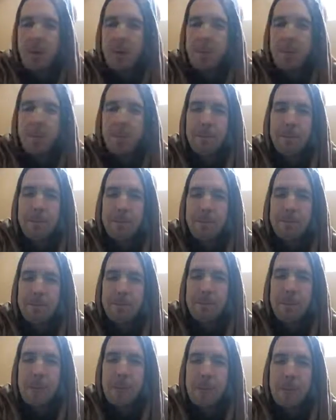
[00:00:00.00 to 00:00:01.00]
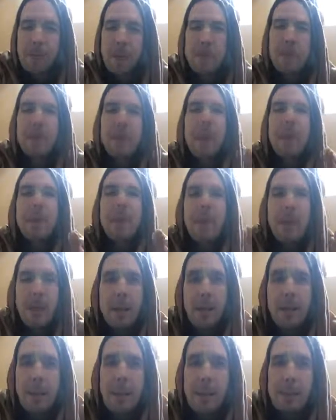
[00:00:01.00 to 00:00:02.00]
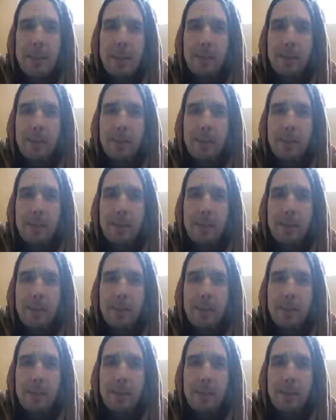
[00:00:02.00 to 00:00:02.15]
them, just like hearing,